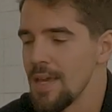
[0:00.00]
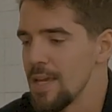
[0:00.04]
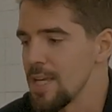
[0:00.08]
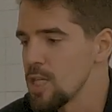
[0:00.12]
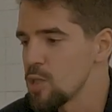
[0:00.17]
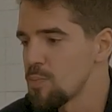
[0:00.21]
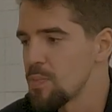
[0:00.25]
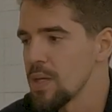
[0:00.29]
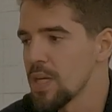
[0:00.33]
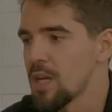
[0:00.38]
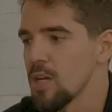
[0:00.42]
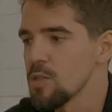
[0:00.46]

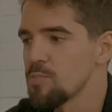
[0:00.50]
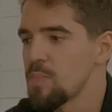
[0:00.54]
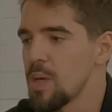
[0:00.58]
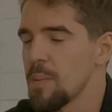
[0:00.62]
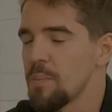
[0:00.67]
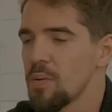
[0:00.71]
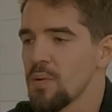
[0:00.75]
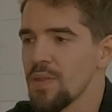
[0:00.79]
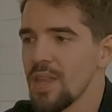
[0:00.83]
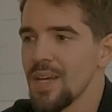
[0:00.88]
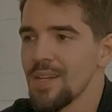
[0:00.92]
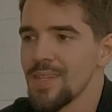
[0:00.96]
is because
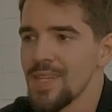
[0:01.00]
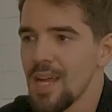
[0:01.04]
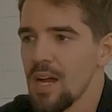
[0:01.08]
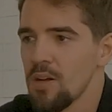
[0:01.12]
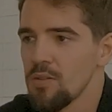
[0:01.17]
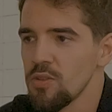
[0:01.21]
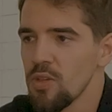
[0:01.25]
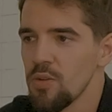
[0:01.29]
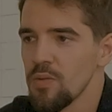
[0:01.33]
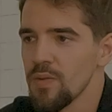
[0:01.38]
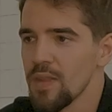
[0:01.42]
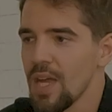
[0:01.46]
people that
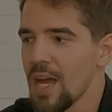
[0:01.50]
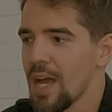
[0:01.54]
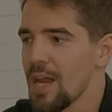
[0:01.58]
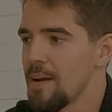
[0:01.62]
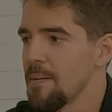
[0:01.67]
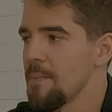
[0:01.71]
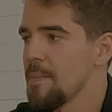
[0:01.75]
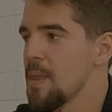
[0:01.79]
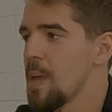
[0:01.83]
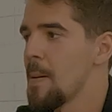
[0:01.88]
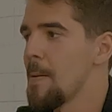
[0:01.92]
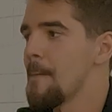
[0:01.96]
download
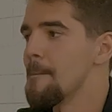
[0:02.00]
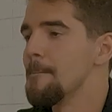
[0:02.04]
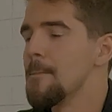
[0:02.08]
that,